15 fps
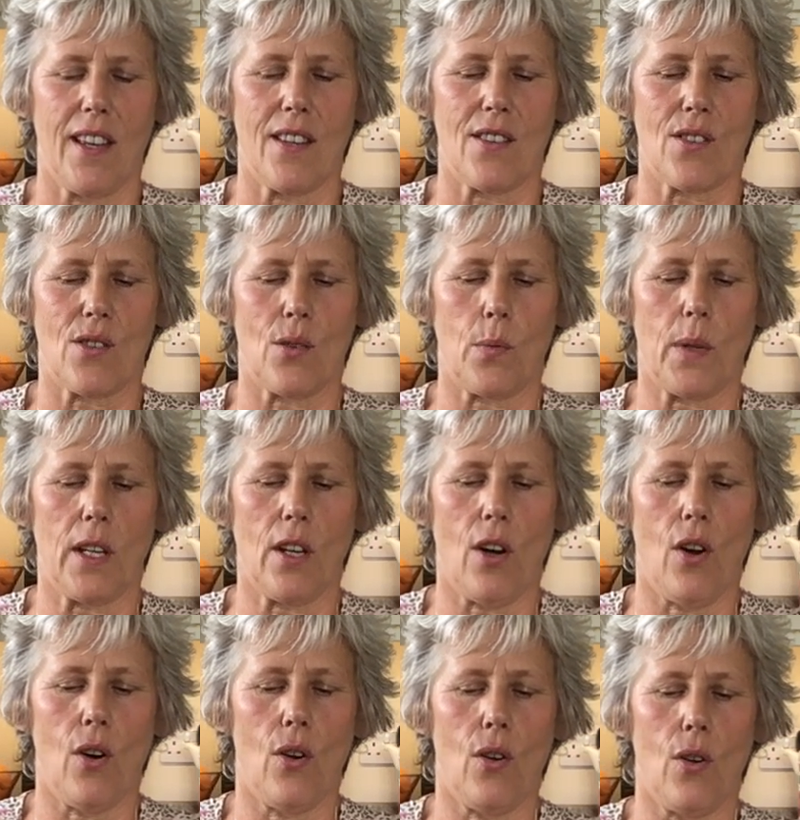So we
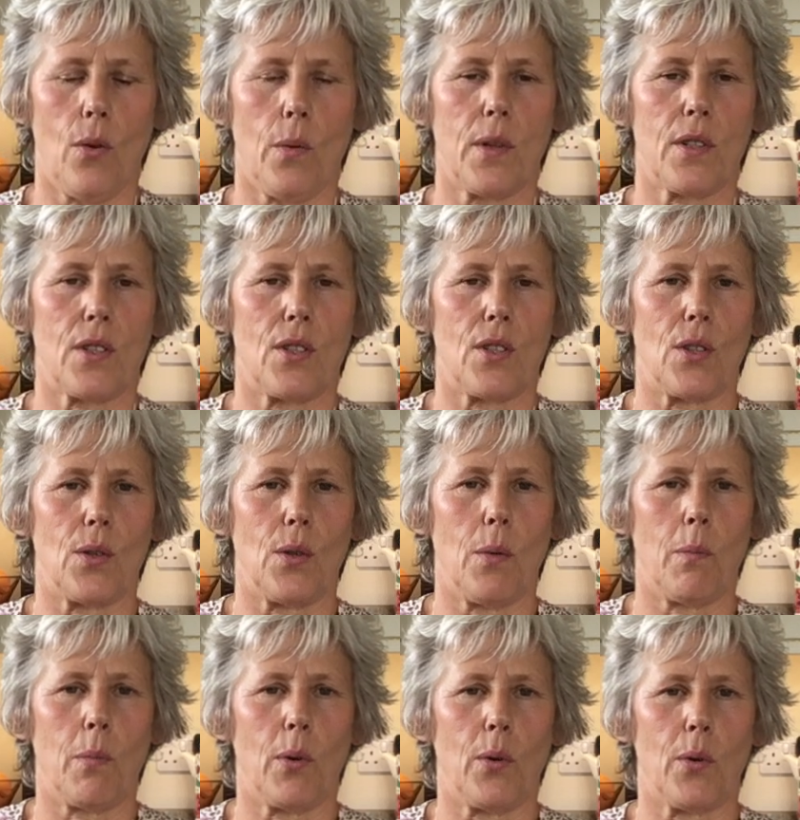always do
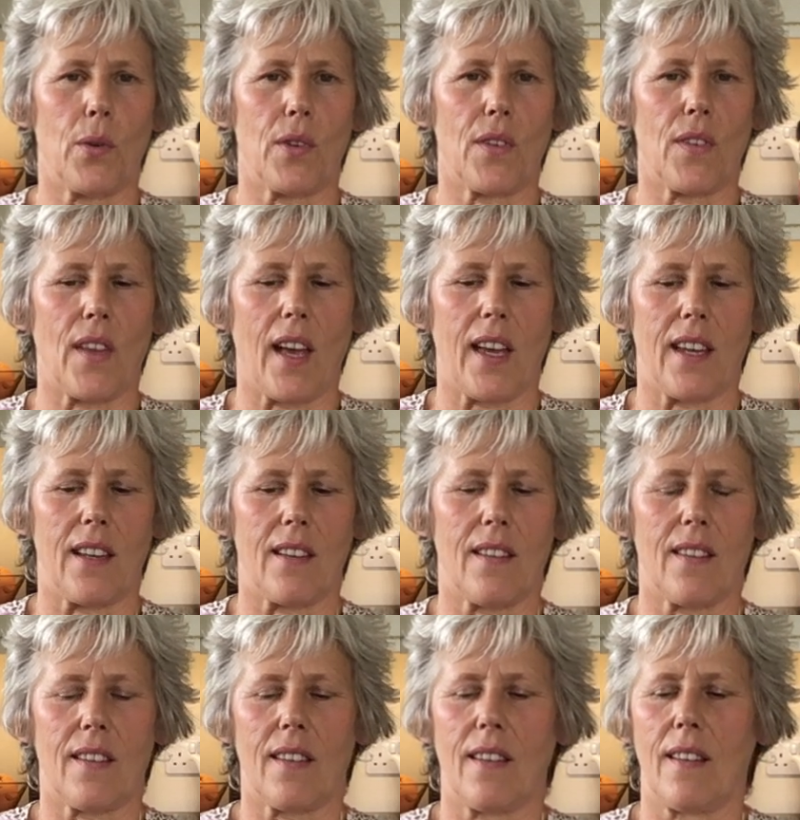both
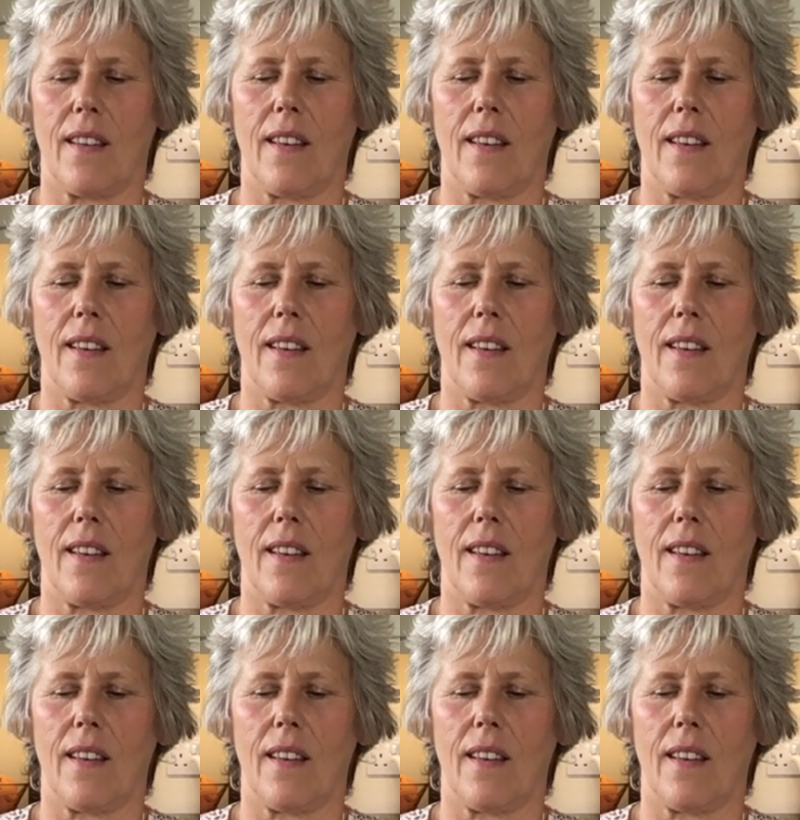sides.